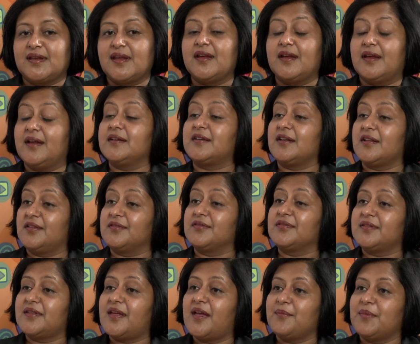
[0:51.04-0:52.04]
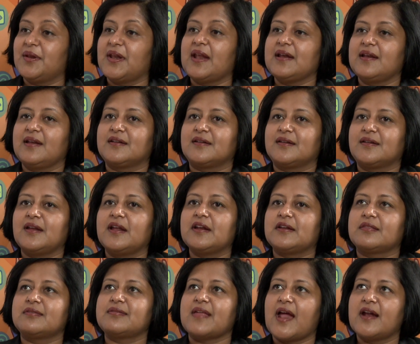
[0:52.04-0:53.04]
It is. I mean, and it
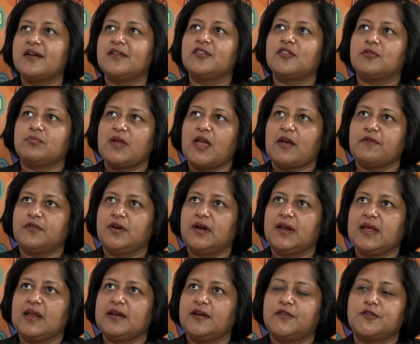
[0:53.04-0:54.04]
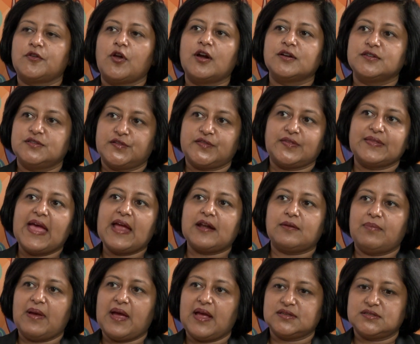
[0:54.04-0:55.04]
saddens me every day, and it's not just that
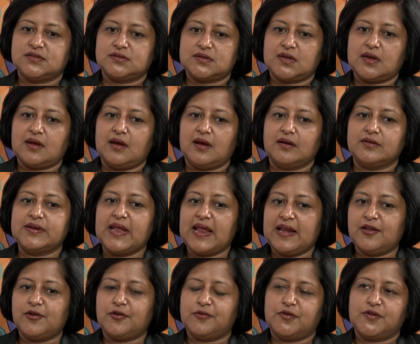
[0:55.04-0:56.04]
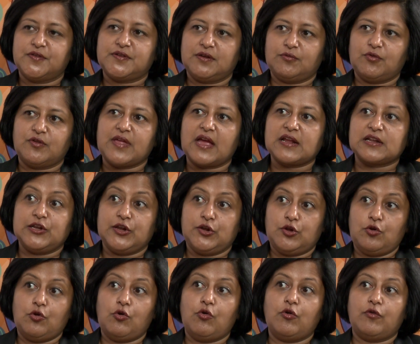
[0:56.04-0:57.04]
batch. Delhi University was actually
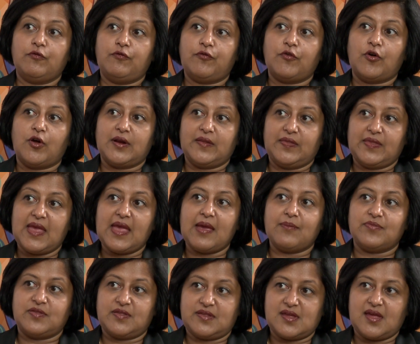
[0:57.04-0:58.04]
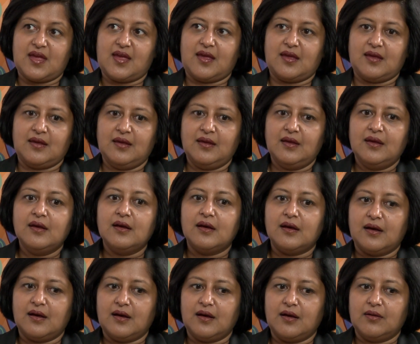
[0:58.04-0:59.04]
known for in the MCA
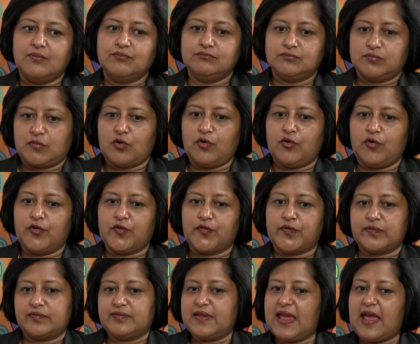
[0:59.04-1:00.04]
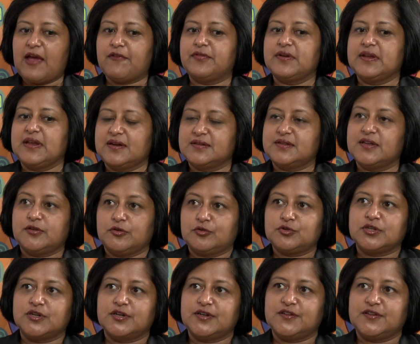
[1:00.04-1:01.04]
course, every year they took 30